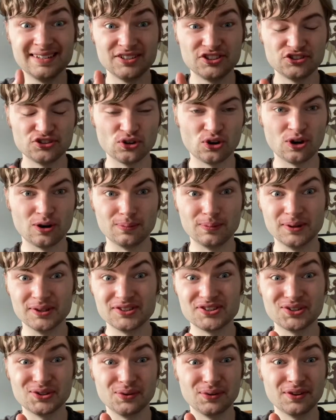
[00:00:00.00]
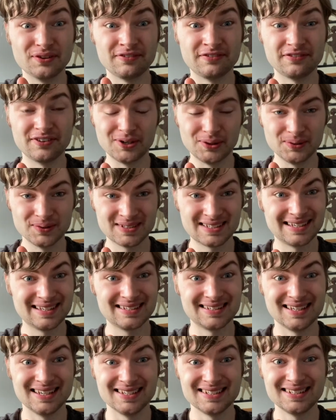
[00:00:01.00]
job to the folks at
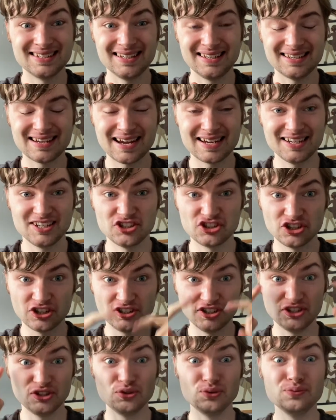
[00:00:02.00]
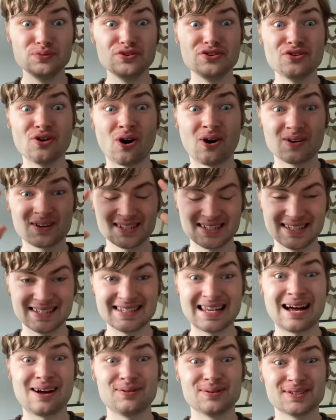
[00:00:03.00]
Disney Nature. You knocked it
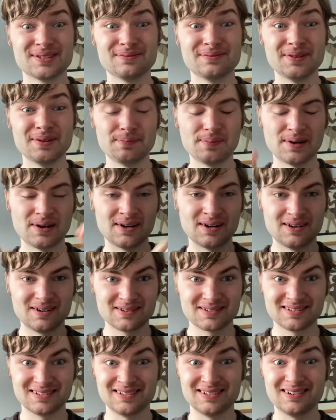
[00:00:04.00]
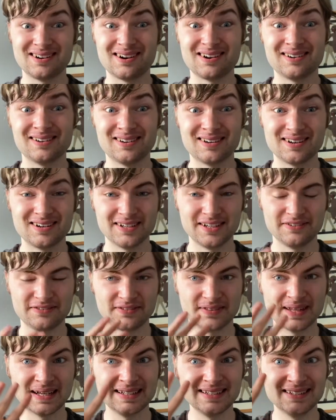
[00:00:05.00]
out of the park. If
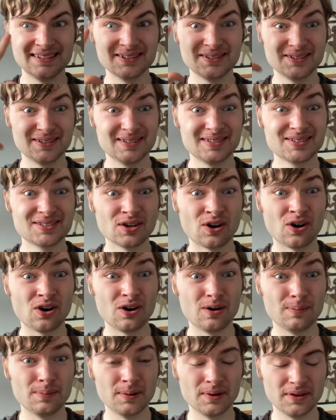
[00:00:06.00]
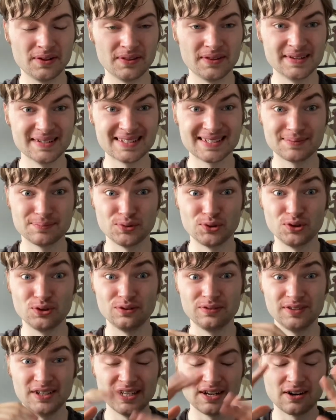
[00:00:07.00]
they can top this
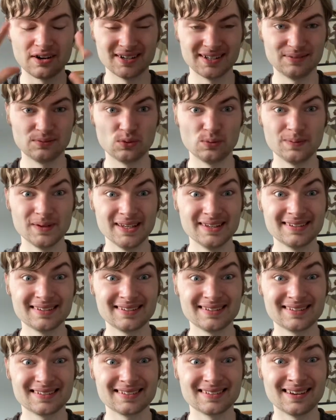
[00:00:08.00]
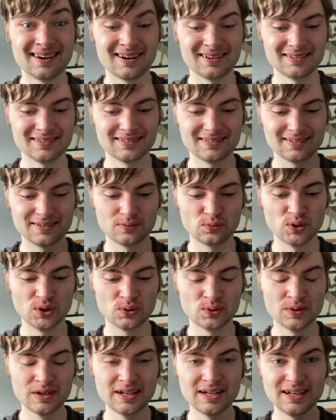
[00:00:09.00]
movie, I will be stunned.
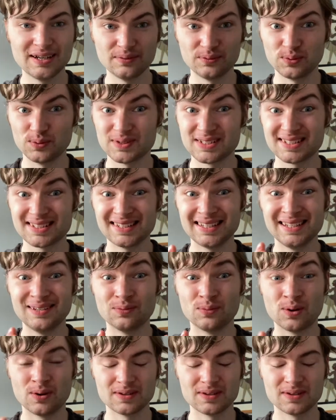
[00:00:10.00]
We'll see what